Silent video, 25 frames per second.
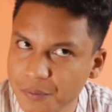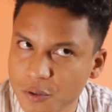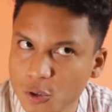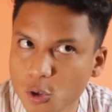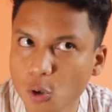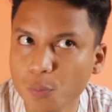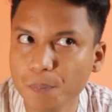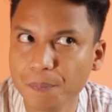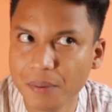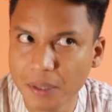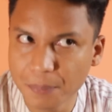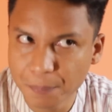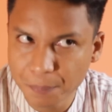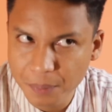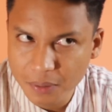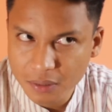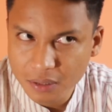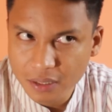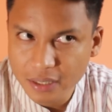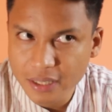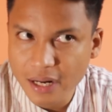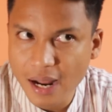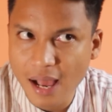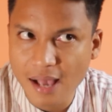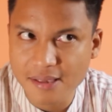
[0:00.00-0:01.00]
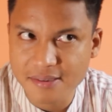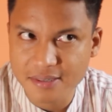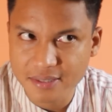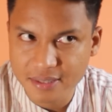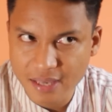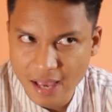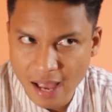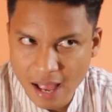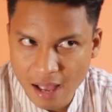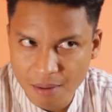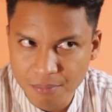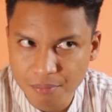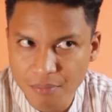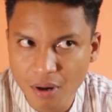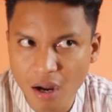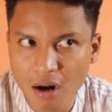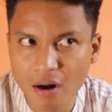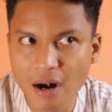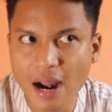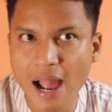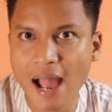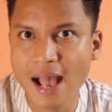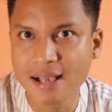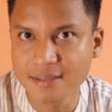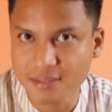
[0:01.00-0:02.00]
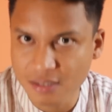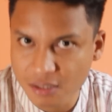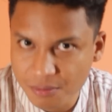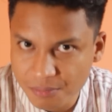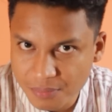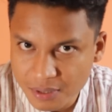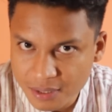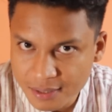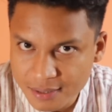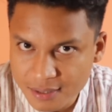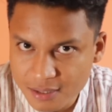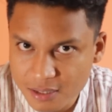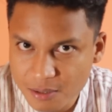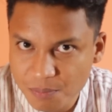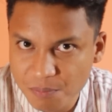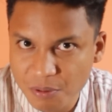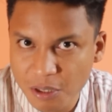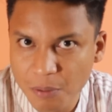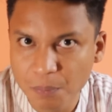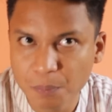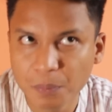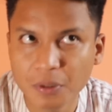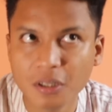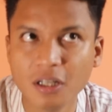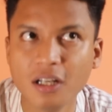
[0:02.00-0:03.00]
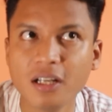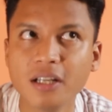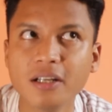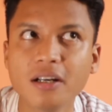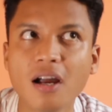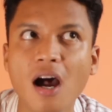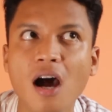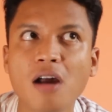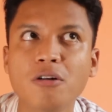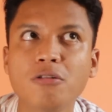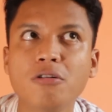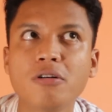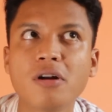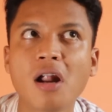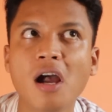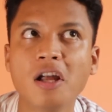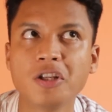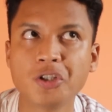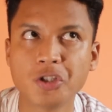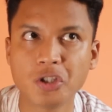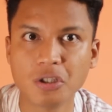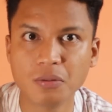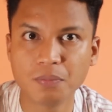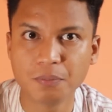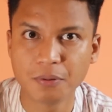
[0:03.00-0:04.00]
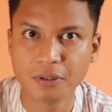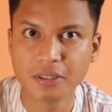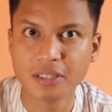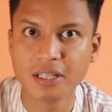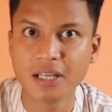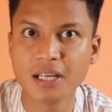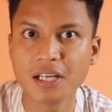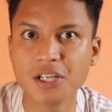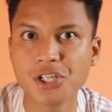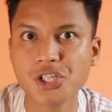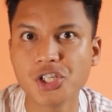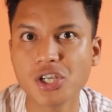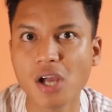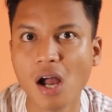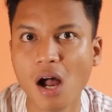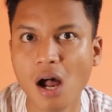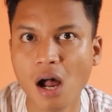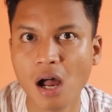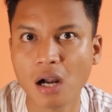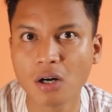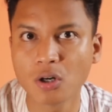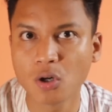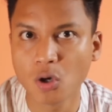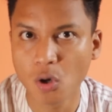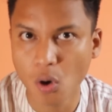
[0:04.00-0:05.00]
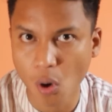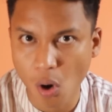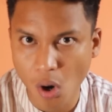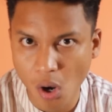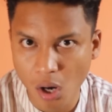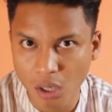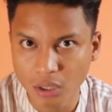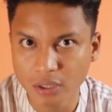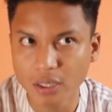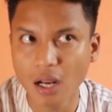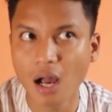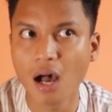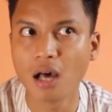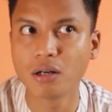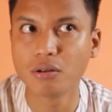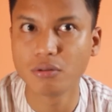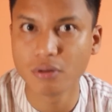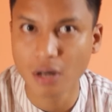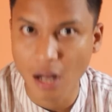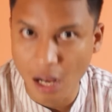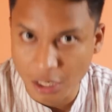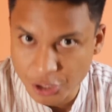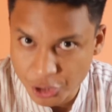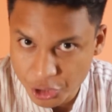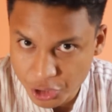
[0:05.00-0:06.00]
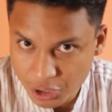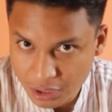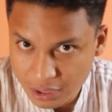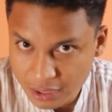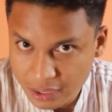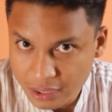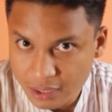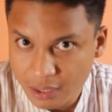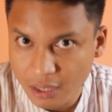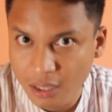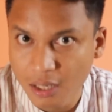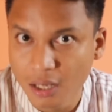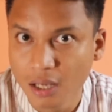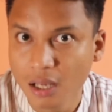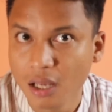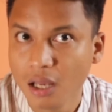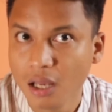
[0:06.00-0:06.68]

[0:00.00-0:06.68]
So people in Assam are Assamese, people in Arunachal Pradesh are called Arunachali,